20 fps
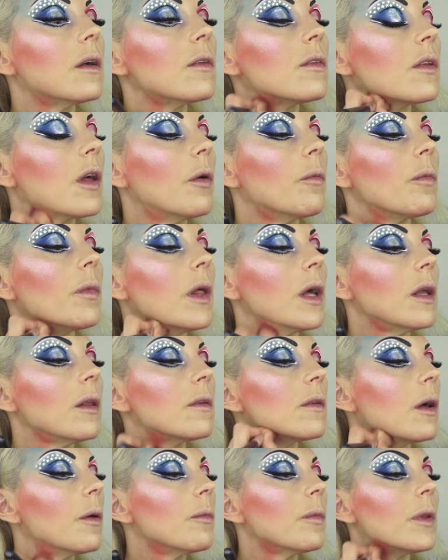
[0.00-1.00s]
something,
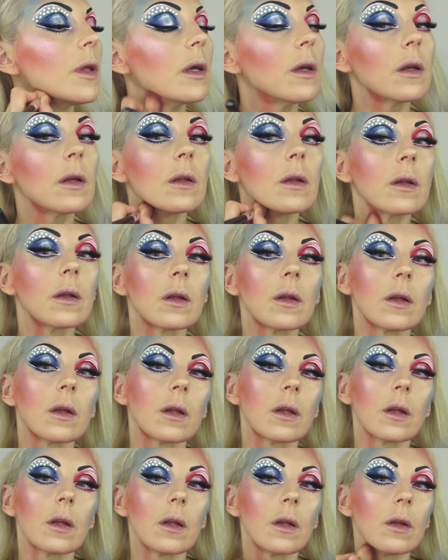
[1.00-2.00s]
something
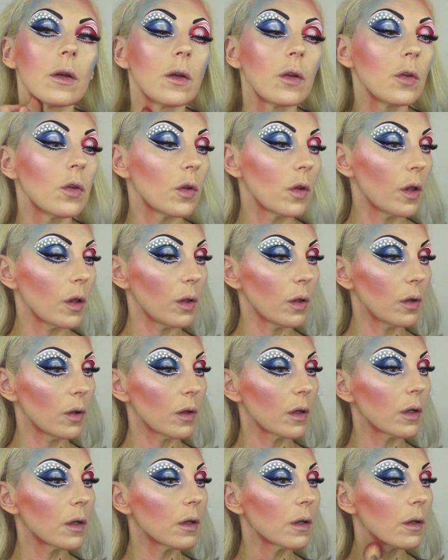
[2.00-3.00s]
to the
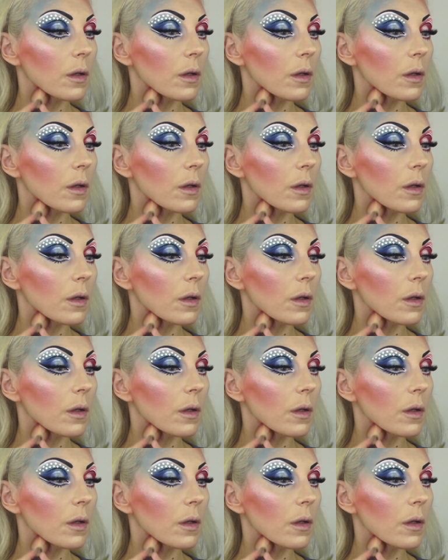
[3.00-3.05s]
look.